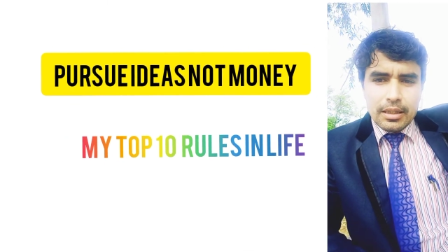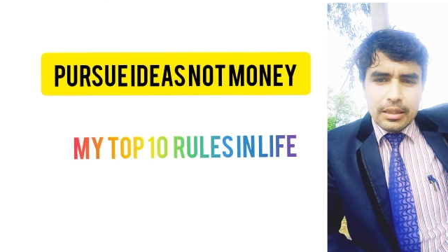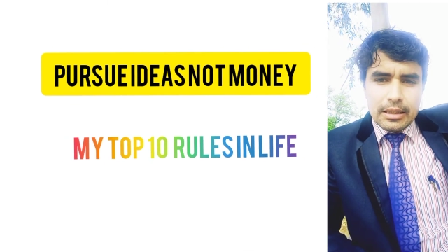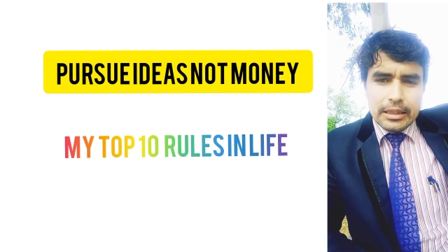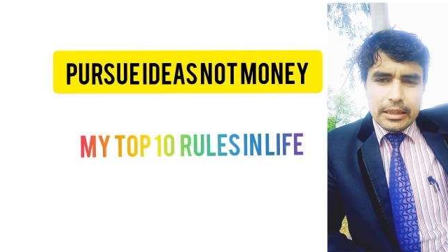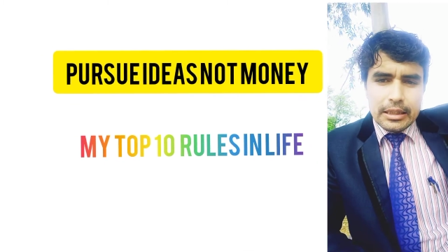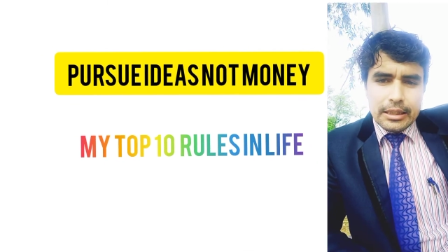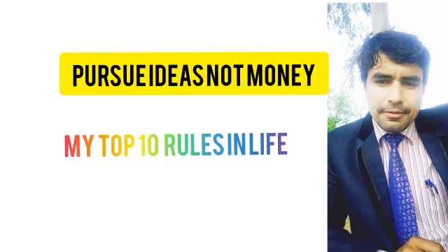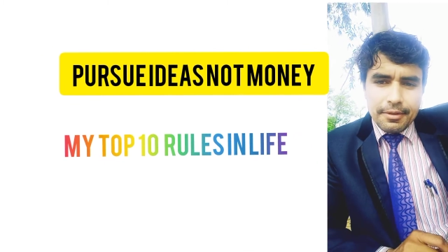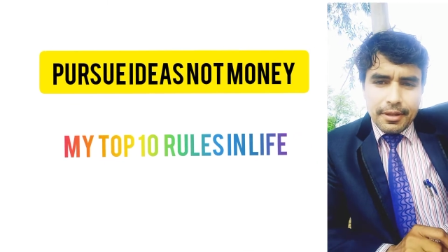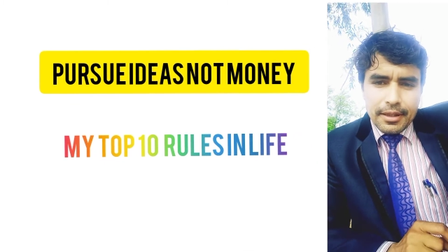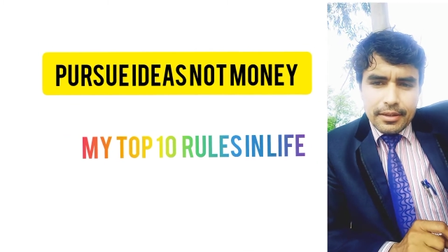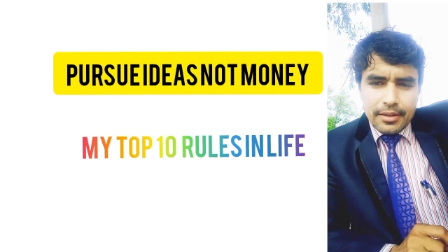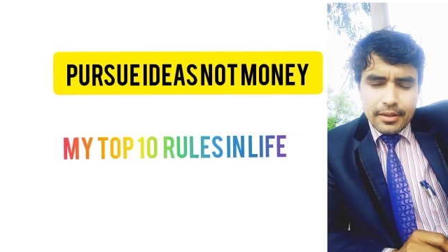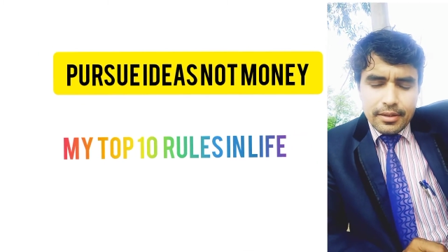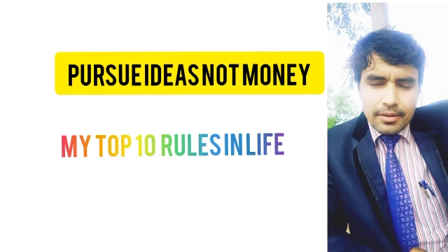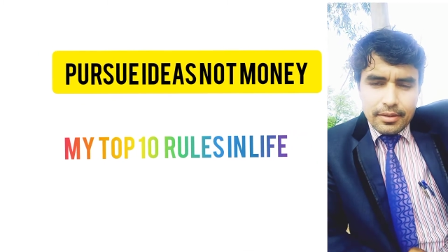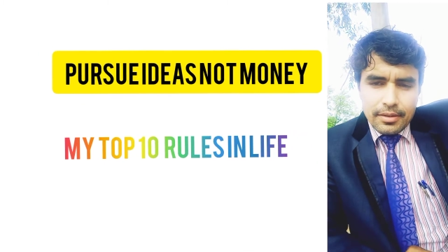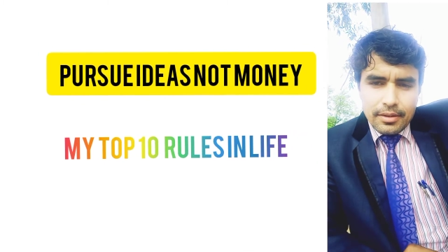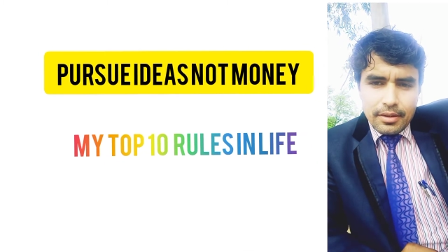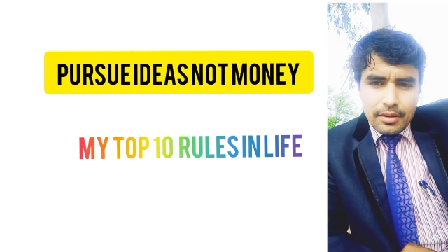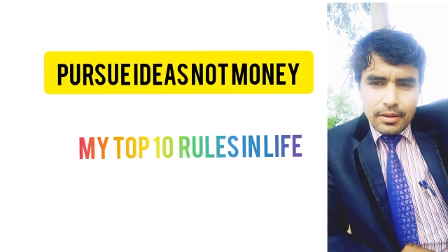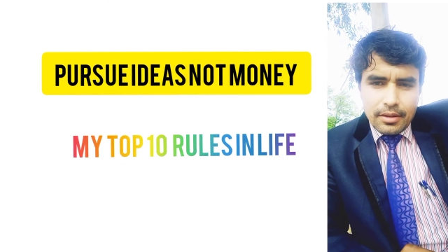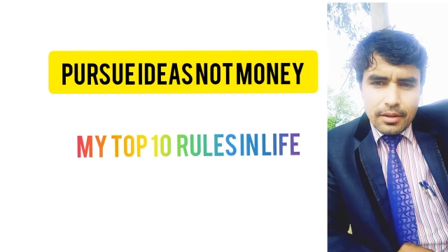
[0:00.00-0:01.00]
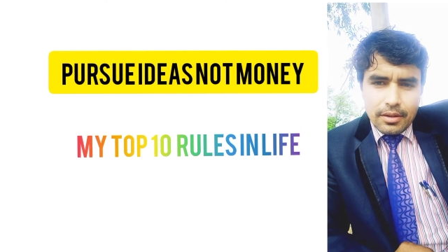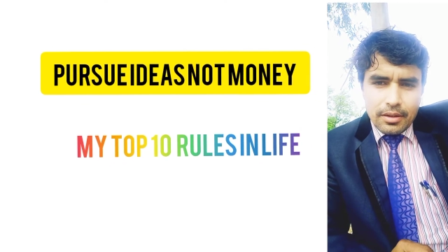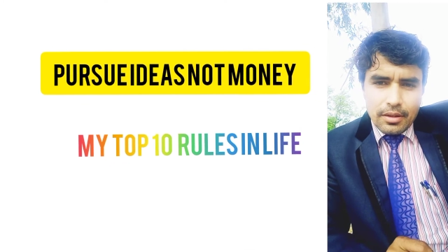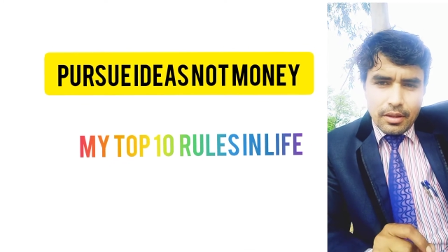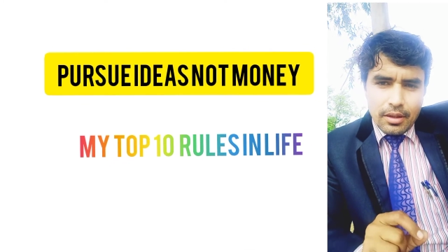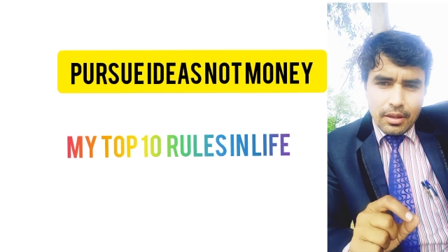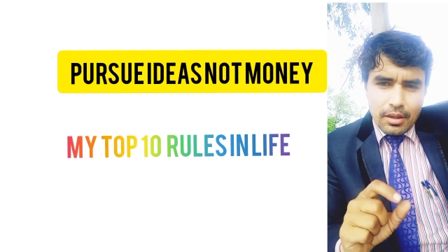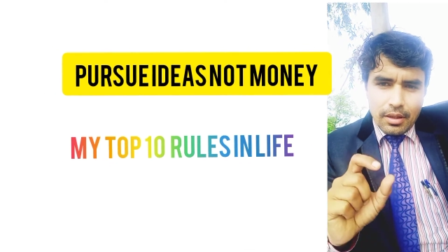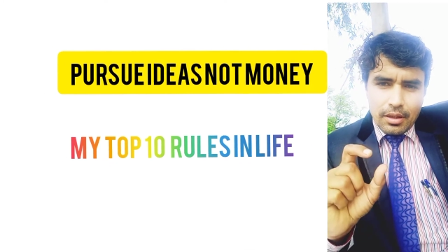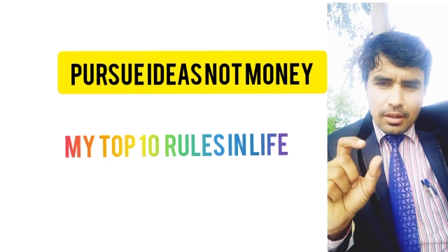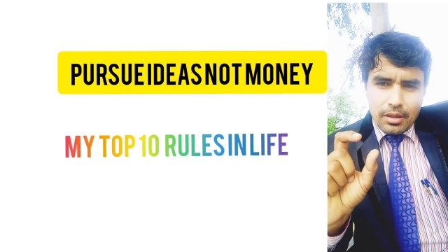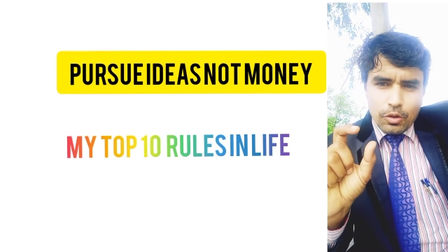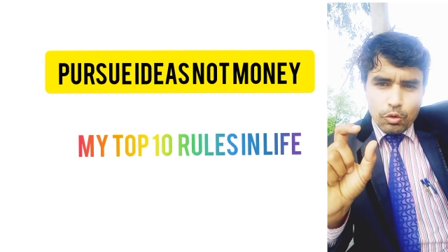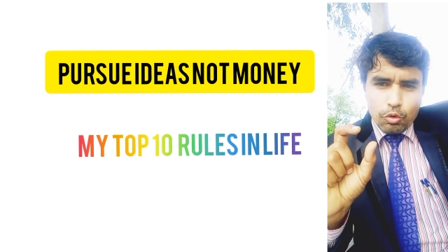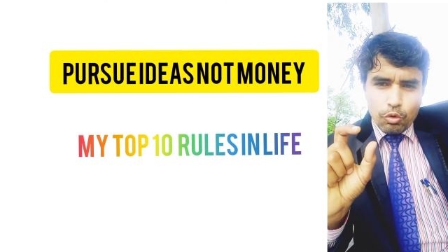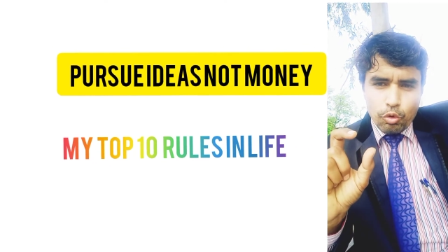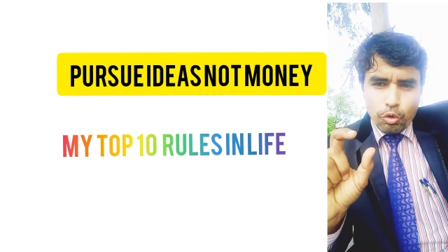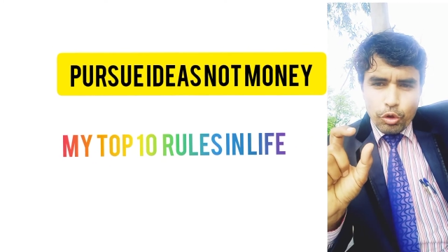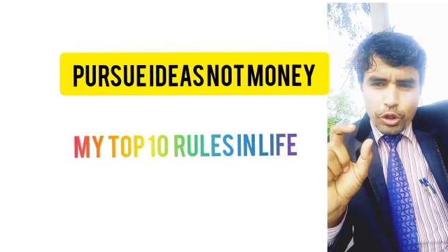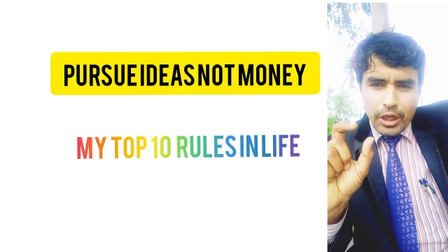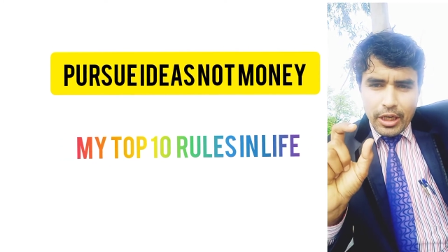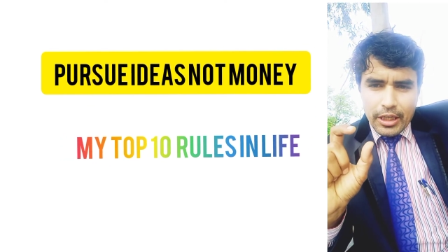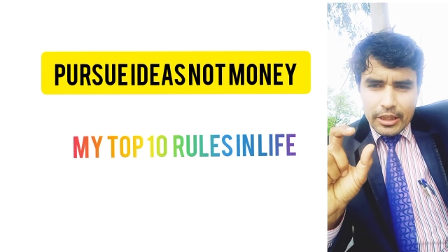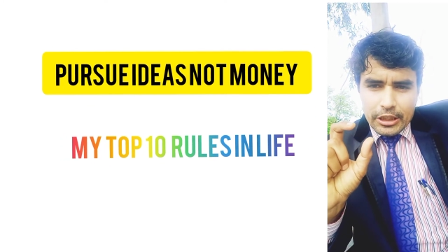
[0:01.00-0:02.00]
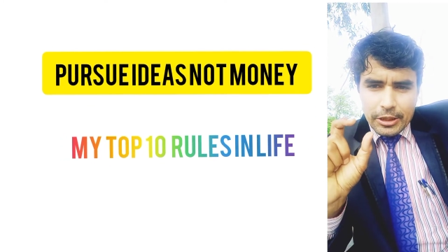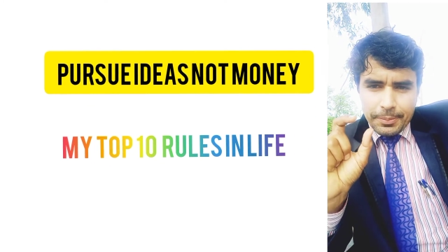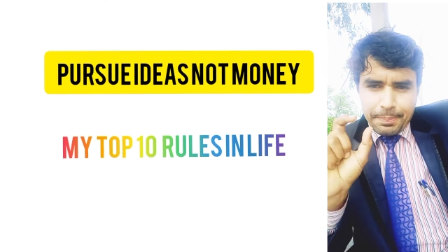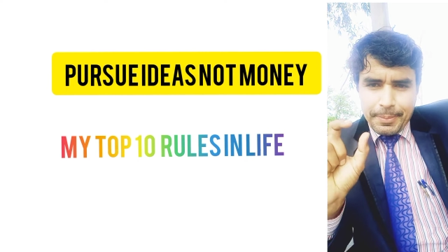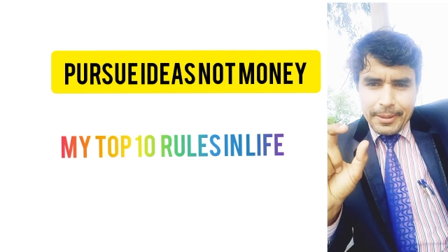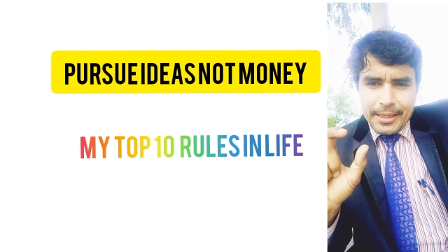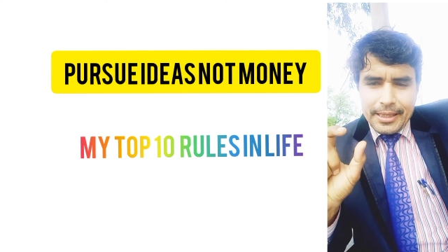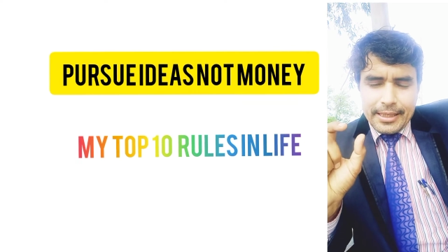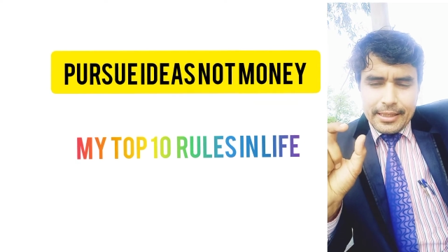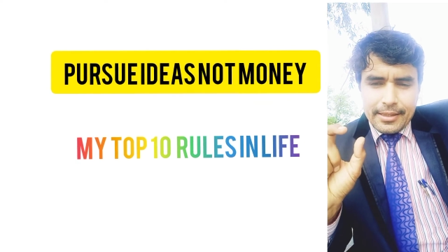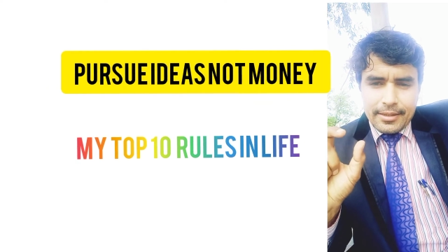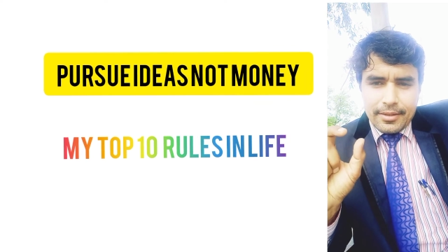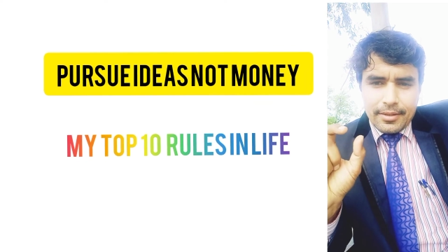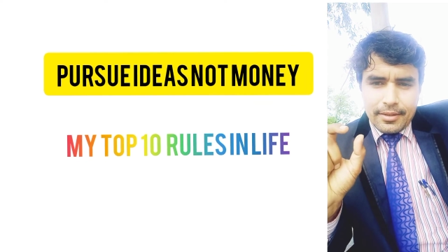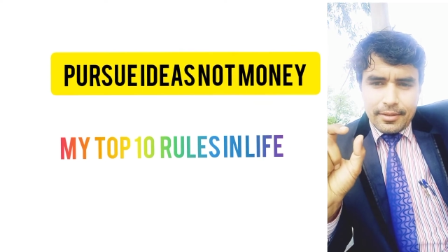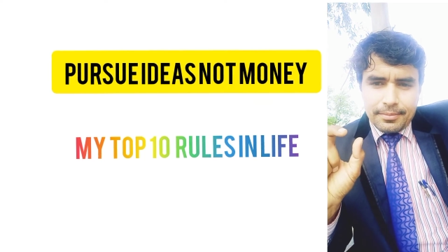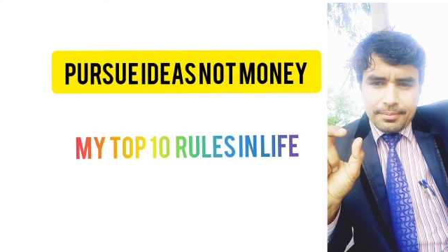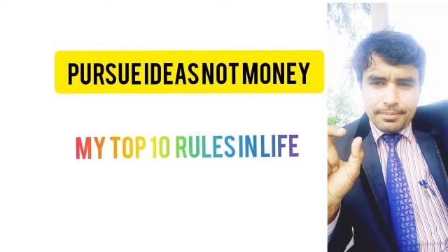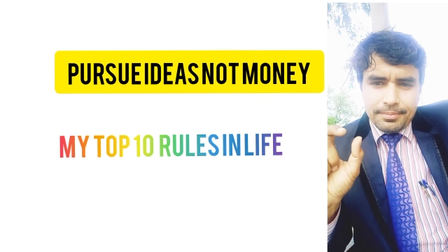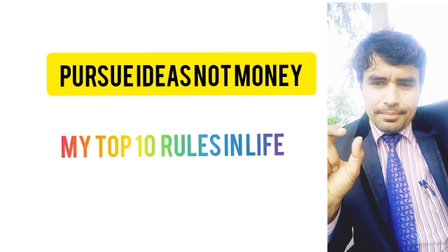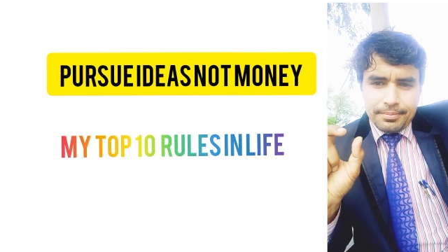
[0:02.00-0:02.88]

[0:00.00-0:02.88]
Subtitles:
give us good experience.